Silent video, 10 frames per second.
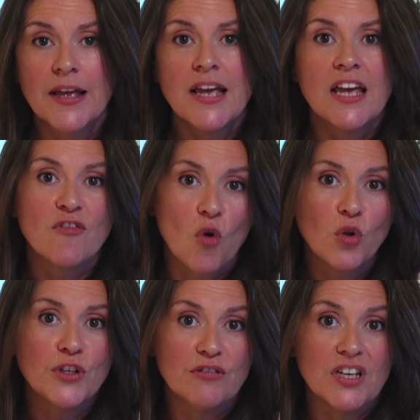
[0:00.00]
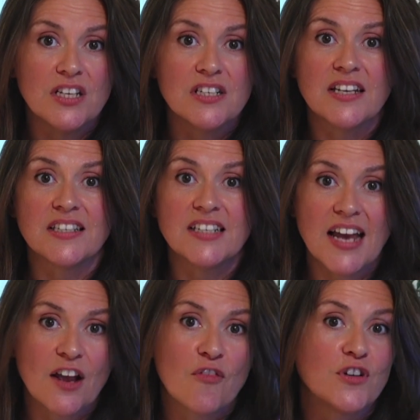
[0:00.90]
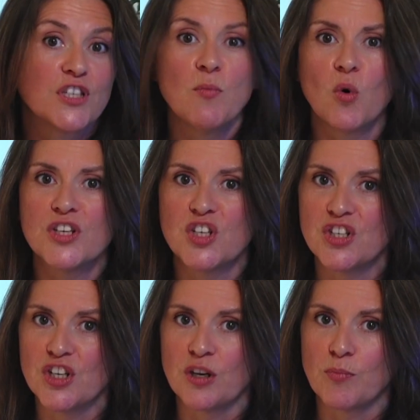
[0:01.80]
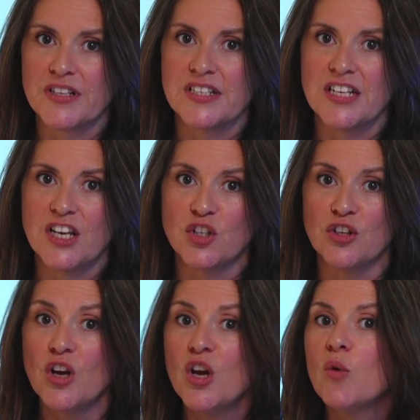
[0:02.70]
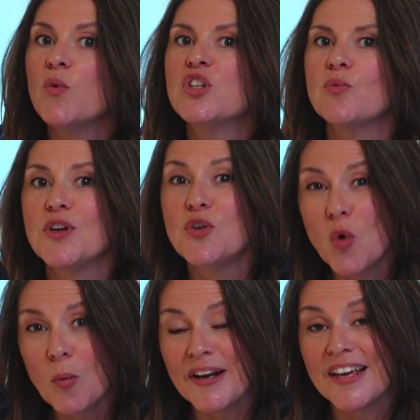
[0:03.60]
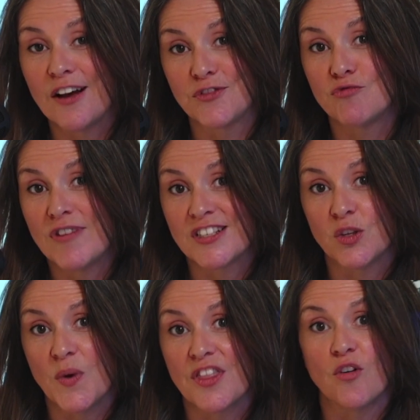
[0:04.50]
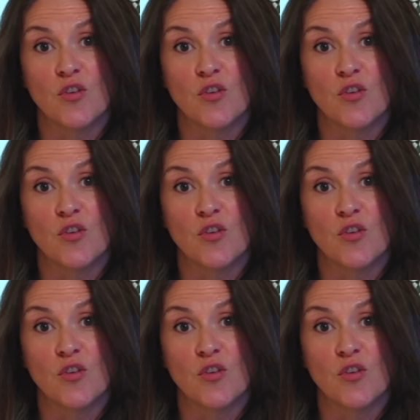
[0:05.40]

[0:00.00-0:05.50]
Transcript: if all you need is a deck for a smallish internal presentation, which you would normally have to wrestle with on